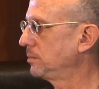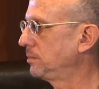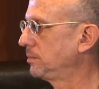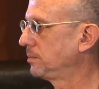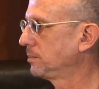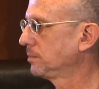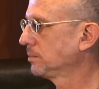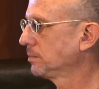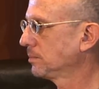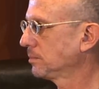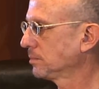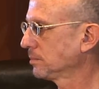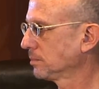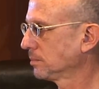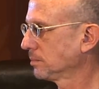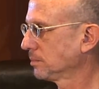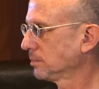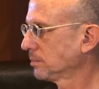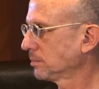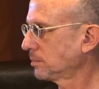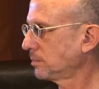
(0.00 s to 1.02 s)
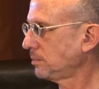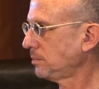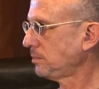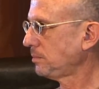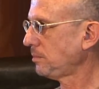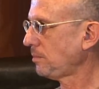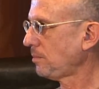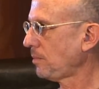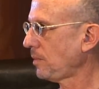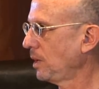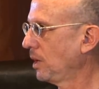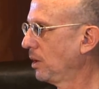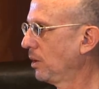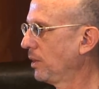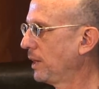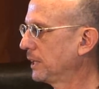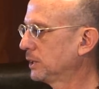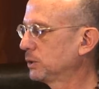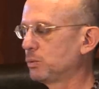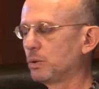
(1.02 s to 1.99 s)
you know,
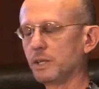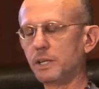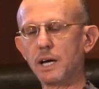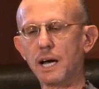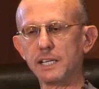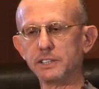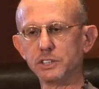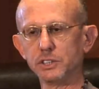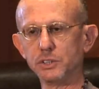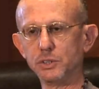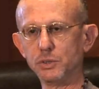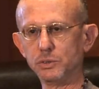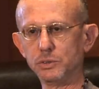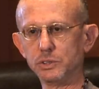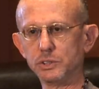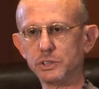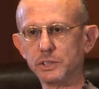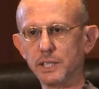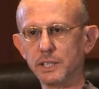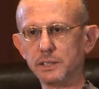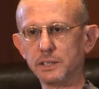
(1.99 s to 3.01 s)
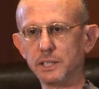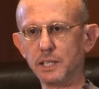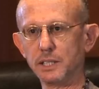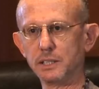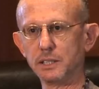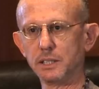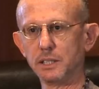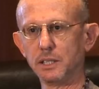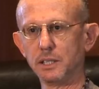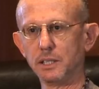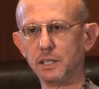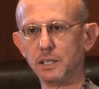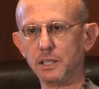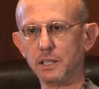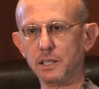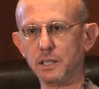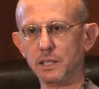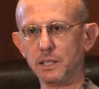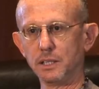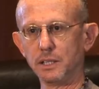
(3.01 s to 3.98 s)
that's what Isaac Newton said that,
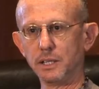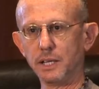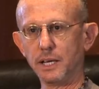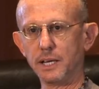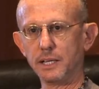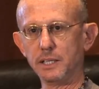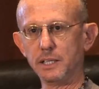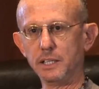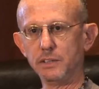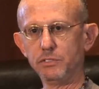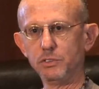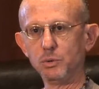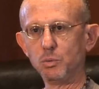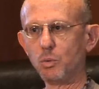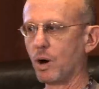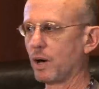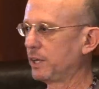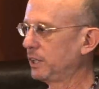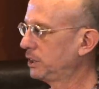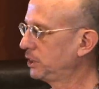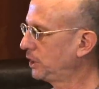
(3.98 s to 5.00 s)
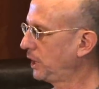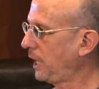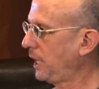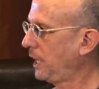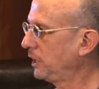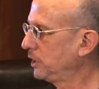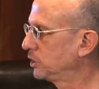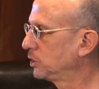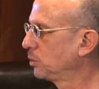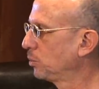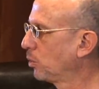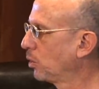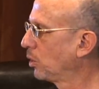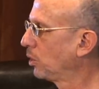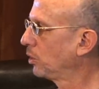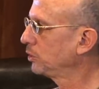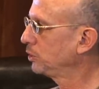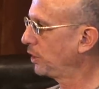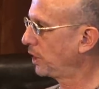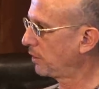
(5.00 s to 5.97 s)
that if you want to change the
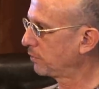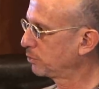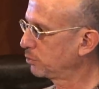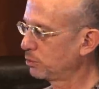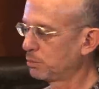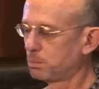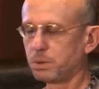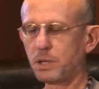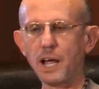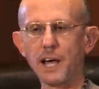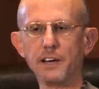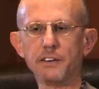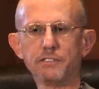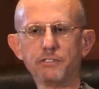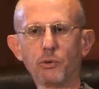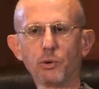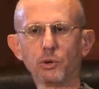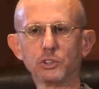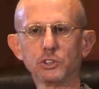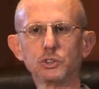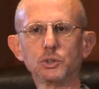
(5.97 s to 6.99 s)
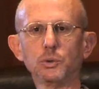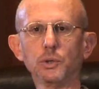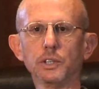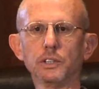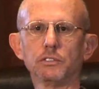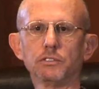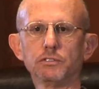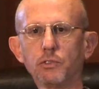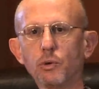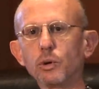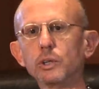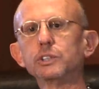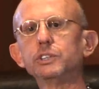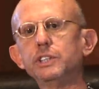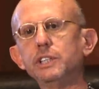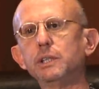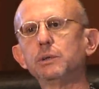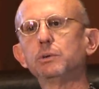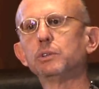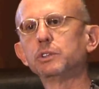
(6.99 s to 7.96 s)
world, you have to apply a force to it. Force
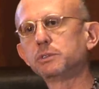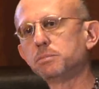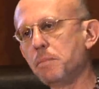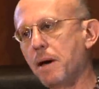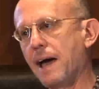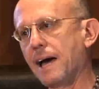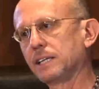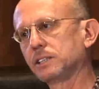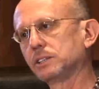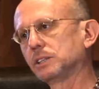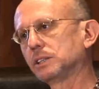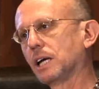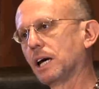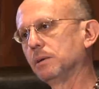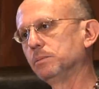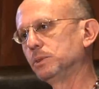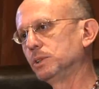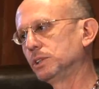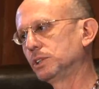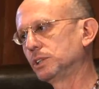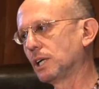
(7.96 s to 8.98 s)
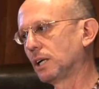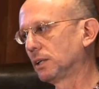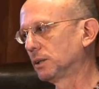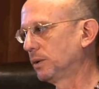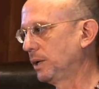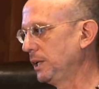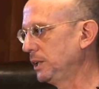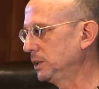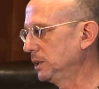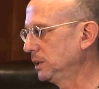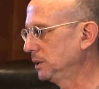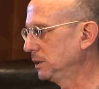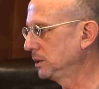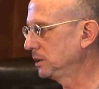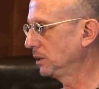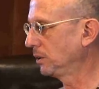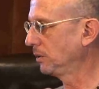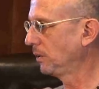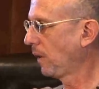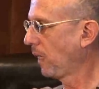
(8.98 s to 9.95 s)
equals mass times acceleration.
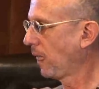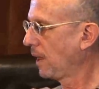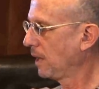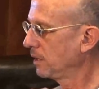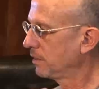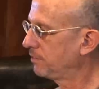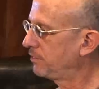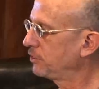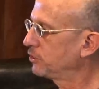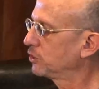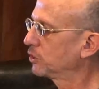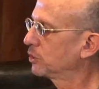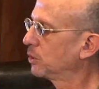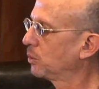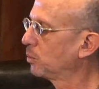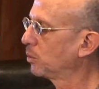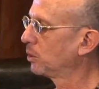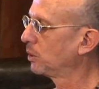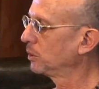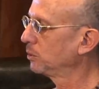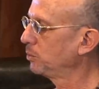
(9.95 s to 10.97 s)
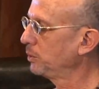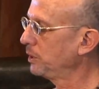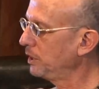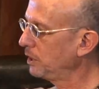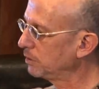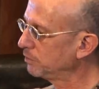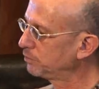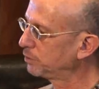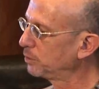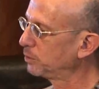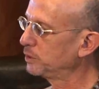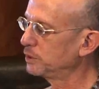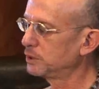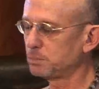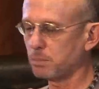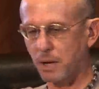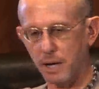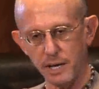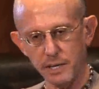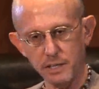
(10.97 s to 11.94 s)
So, the physical world we influence
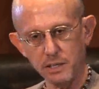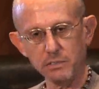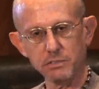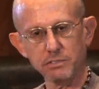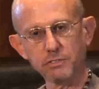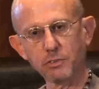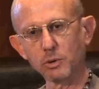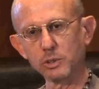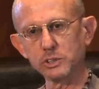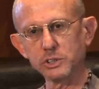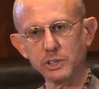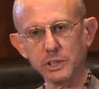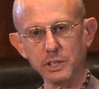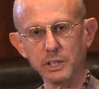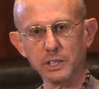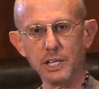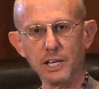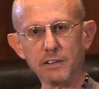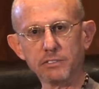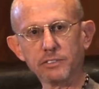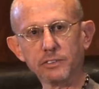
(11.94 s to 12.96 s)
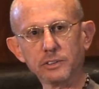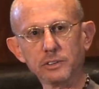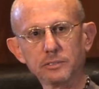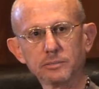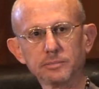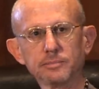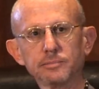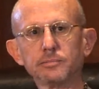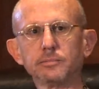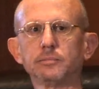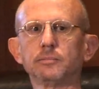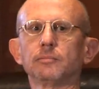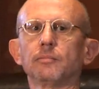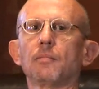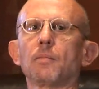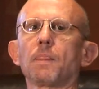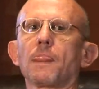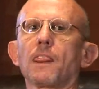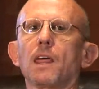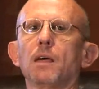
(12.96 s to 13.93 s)
by forcing and effort.
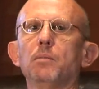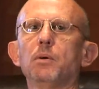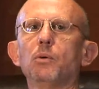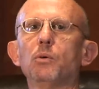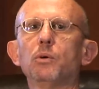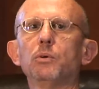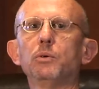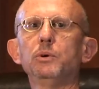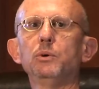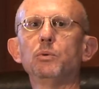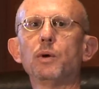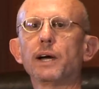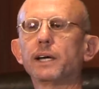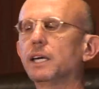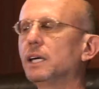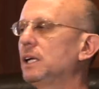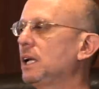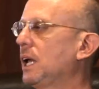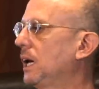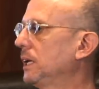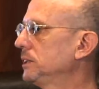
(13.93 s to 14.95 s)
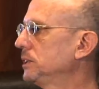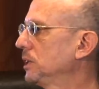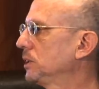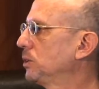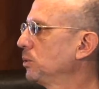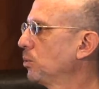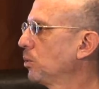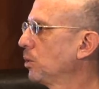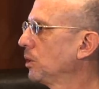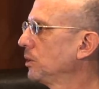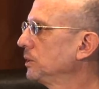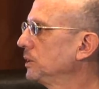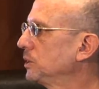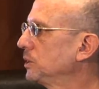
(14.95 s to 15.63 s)
But when we recognize that the world